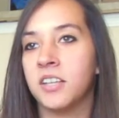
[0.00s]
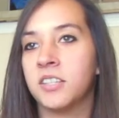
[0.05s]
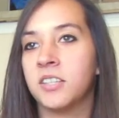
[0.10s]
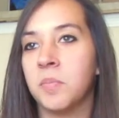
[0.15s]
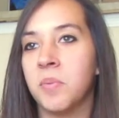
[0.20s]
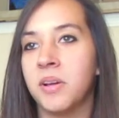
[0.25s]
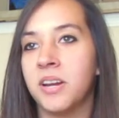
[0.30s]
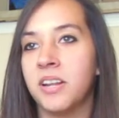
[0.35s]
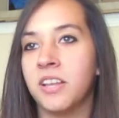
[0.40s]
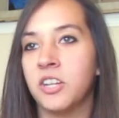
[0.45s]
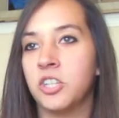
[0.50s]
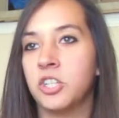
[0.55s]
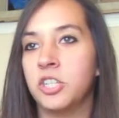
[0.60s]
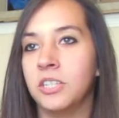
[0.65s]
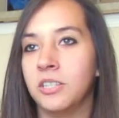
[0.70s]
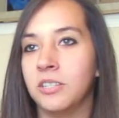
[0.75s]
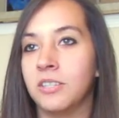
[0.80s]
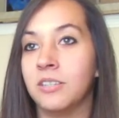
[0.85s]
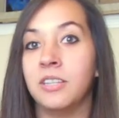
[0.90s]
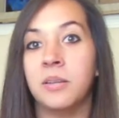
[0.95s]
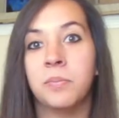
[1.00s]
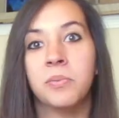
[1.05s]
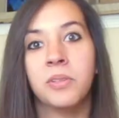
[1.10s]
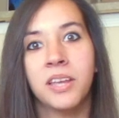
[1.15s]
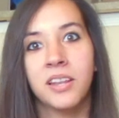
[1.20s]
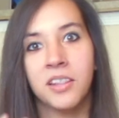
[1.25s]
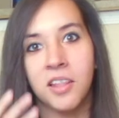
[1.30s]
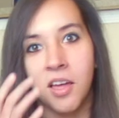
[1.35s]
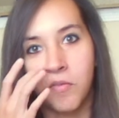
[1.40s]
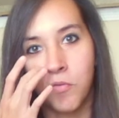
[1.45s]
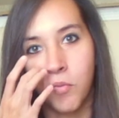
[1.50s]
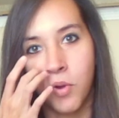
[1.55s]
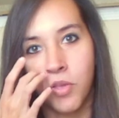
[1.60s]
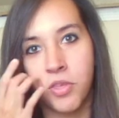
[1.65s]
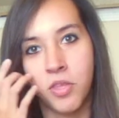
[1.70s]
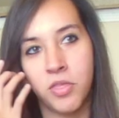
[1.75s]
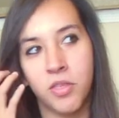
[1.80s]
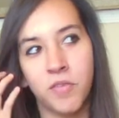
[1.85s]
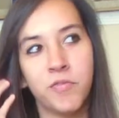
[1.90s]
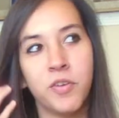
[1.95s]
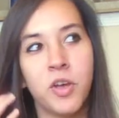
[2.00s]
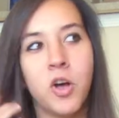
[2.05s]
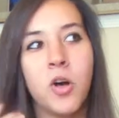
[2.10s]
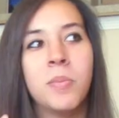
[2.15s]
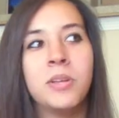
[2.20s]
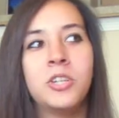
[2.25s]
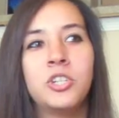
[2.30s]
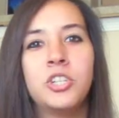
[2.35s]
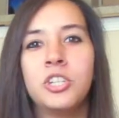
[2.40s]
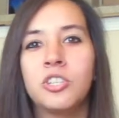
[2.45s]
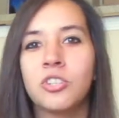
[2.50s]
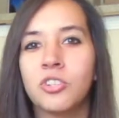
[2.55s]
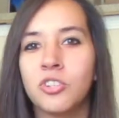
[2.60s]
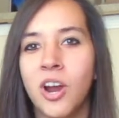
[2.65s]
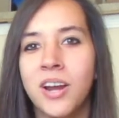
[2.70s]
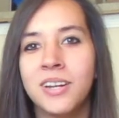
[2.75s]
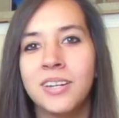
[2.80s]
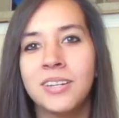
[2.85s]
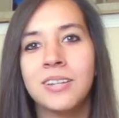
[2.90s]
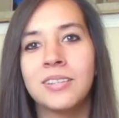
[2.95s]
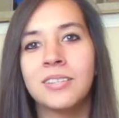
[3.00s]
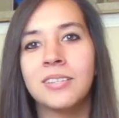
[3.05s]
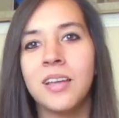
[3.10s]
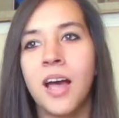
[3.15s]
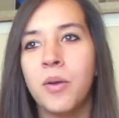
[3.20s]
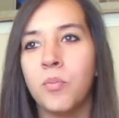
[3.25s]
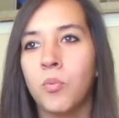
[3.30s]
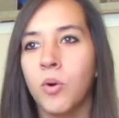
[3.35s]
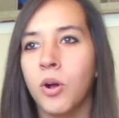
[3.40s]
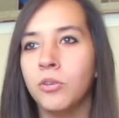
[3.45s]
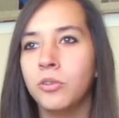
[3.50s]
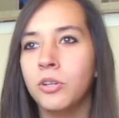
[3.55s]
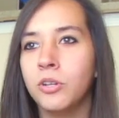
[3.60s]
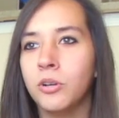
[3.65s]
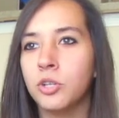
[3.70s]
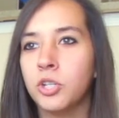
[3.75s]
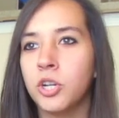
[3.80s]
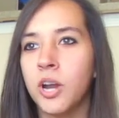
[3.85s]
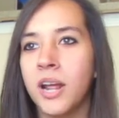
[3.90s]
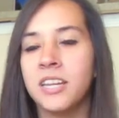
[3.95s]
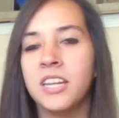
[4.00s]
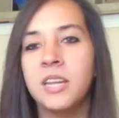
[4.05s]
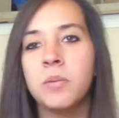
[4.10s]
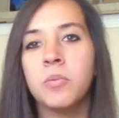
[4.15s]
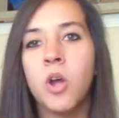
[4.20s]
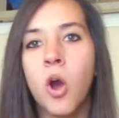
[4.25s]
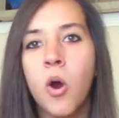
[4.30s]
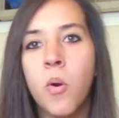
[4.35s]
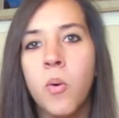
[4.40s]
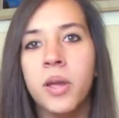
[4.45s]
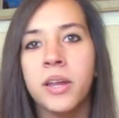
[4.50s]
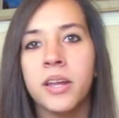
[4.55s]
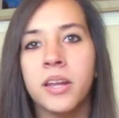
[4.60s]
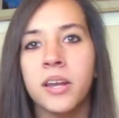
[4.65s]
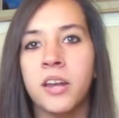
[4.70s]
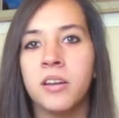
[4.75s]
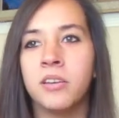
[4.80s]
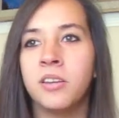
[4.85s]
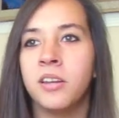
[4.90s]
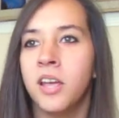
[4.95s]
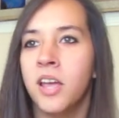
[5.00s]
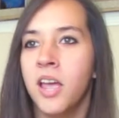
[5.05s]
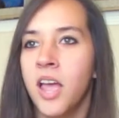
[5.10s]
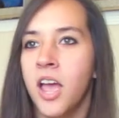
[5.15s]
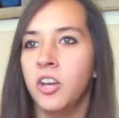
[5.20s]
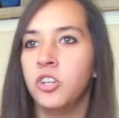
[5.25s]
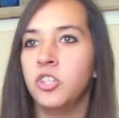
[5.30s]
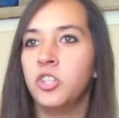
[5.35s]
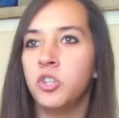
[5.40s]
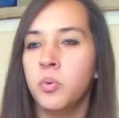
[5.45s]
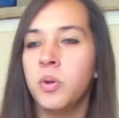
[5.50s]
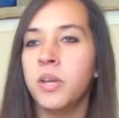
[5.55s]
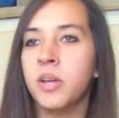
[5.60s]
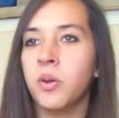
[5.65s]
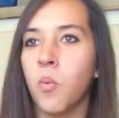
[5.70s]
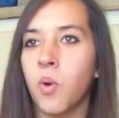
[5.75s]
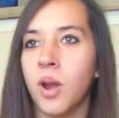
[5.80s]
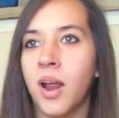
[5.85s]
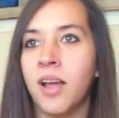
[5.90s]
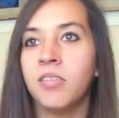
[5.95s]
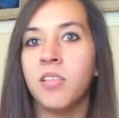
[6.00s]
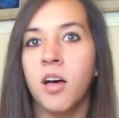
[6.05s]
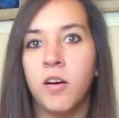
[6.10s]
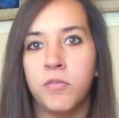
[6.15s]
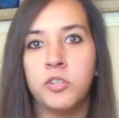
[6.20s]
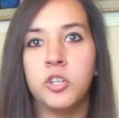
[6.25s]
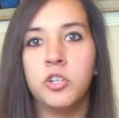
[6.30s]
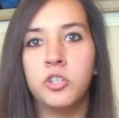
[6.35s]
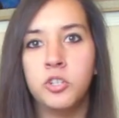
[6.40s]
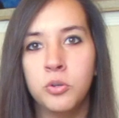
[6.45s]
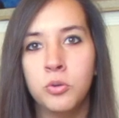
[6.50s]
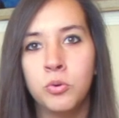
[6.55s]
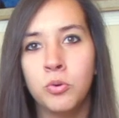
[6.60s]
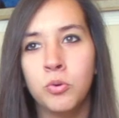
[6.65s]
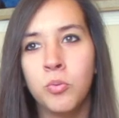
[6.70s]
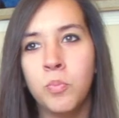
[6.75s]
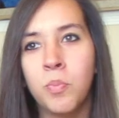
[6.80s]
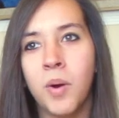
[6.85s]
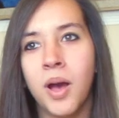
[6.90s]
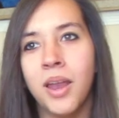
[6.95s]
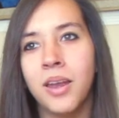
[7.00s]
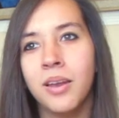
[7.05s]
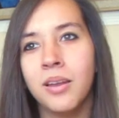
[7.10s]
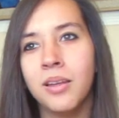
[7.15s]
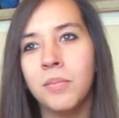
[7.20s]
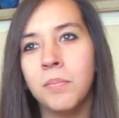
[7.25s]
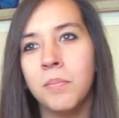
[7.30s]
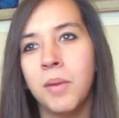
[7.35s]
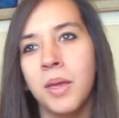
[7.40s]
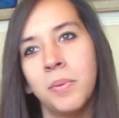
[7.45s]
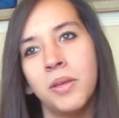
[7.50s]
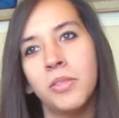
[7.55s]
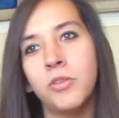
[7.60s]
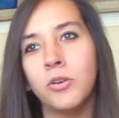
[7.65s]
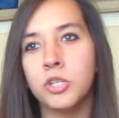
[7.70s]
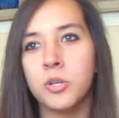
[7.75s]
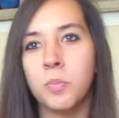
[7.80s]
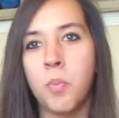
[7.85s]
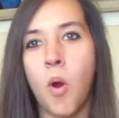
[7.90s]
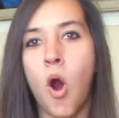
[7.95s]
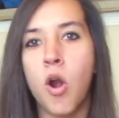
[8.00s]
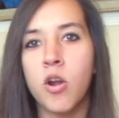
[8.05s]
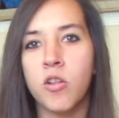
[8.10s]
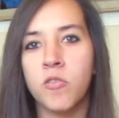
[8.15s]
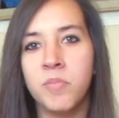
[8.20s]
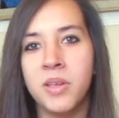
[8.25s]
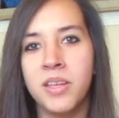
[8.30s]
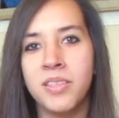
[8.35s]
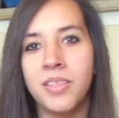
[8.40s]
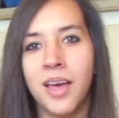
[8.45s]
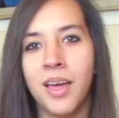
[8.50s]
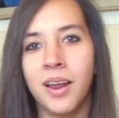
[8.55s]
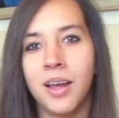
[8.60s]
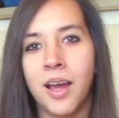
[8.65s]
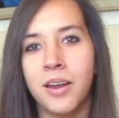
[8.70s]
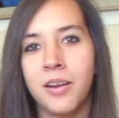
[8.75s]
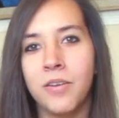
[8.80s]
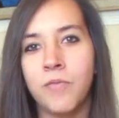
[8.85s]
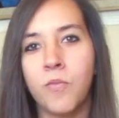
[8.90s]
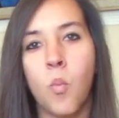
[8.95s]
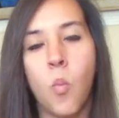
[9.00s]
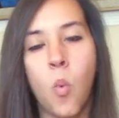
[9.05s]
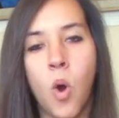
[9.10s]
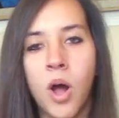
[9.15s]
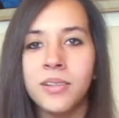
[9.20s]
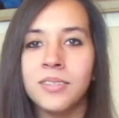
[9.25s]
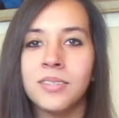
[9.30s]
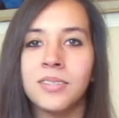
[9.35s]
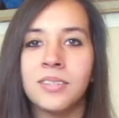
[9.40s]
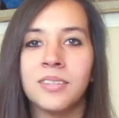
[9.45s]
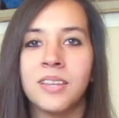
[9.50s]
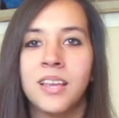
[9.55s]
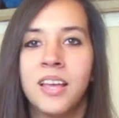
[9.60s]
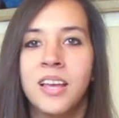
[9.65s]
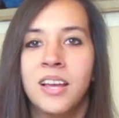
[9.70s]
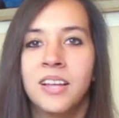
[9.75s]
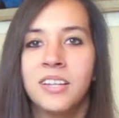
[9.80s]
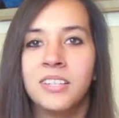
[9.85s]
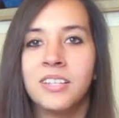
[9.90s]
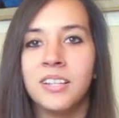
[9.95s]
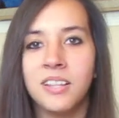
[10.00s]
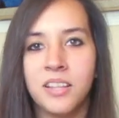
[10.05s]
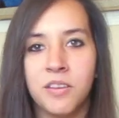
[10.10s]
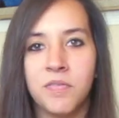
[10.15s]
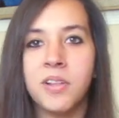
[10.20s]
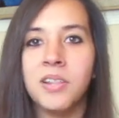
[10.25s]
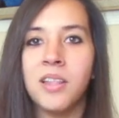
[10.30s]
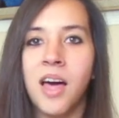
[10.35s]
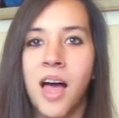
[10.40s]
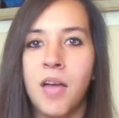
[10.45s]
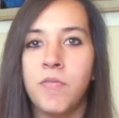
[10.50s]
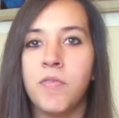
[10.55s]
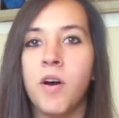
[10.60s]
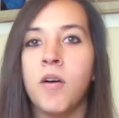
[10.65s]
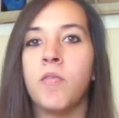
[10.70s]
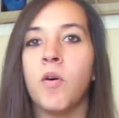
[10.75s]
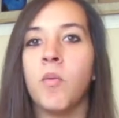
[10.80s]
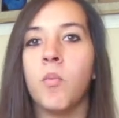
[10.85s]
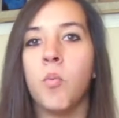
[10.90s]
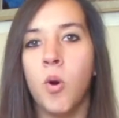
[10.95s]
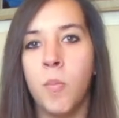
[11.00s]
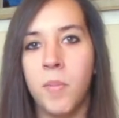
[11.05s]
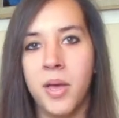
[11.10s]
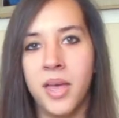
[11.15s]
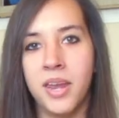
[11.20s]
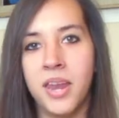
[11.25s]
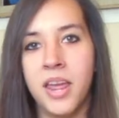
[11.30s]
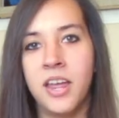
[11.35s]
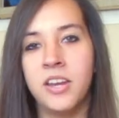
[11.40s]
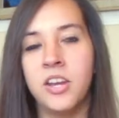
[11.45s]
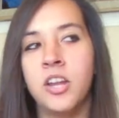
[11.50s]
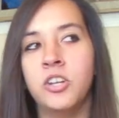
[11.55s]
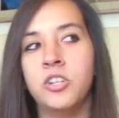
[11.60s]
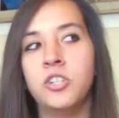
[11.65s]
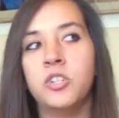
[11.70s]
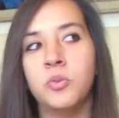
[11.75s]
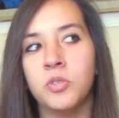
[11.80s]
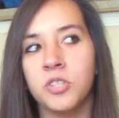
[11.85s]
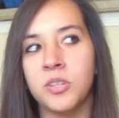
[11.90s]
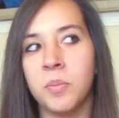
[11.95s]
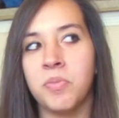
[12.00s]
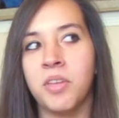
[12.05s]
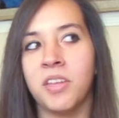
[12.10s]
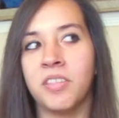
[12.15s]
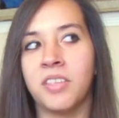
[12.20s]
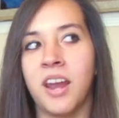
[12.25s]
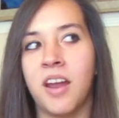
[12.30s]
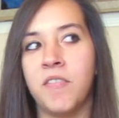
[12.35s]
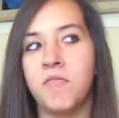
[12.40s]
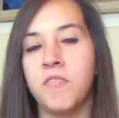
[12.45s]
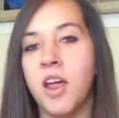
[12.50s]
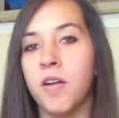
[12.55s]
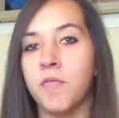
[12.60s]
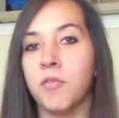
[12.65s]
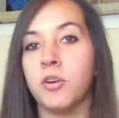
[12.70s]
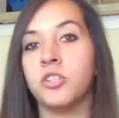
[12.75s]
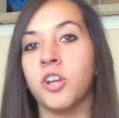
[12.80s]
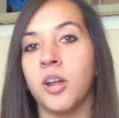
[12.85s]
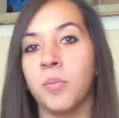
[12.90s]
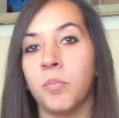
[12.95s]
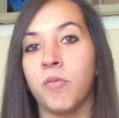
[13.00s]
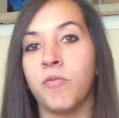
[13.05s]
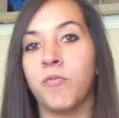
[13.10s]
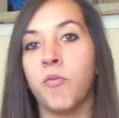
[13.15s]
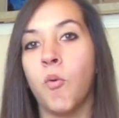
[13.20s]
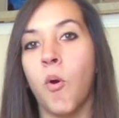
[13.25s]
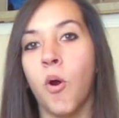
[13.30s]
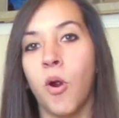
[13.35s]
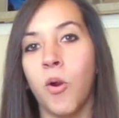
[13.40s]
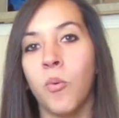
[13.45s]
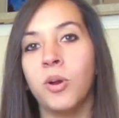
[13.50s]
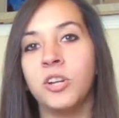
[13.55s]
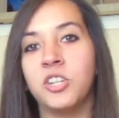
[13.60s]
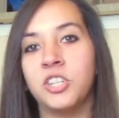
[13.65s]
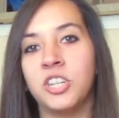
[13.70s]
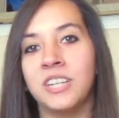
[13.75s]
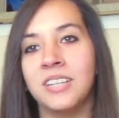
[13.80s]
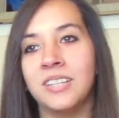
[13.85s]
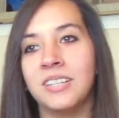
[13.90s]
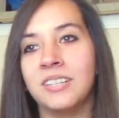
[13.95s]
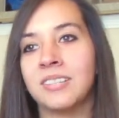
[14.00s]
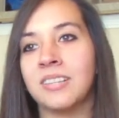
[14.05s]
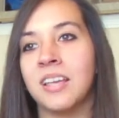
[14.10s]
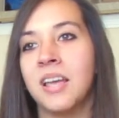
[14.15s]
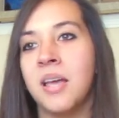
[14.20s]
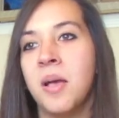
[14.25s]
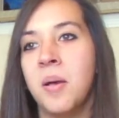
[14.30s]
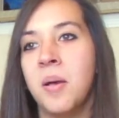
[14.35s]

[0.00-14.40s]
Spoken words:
somebody that she's deeply in love with in the film, and she's trying to decide, well, you know, should I keep going and doing what I love to do, but maybe there's a part of me that kind of wants to live a life of a woman and do something that I've never done before, which is